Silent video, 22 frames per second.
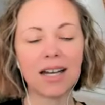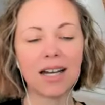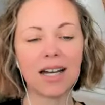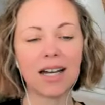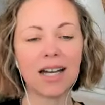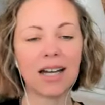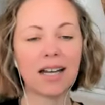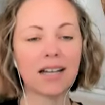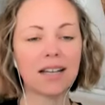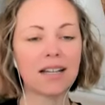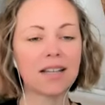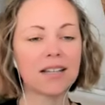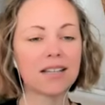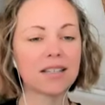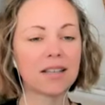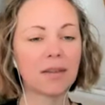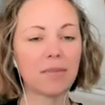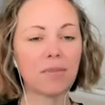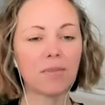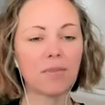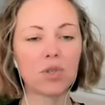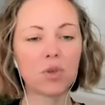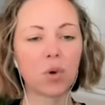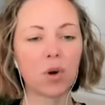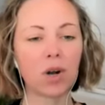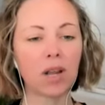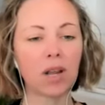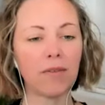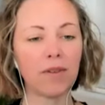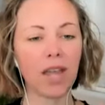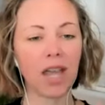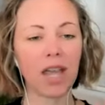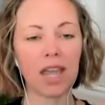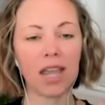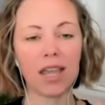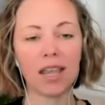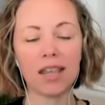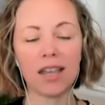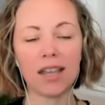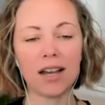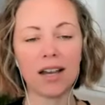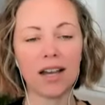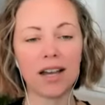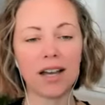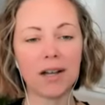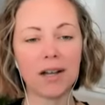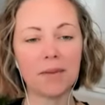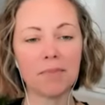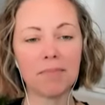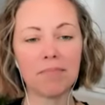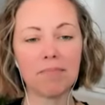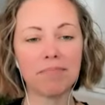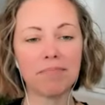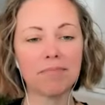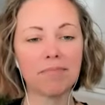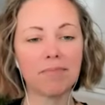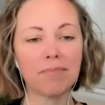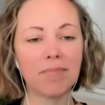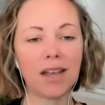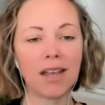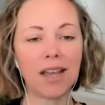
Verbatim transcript: uh, some sort of a, um,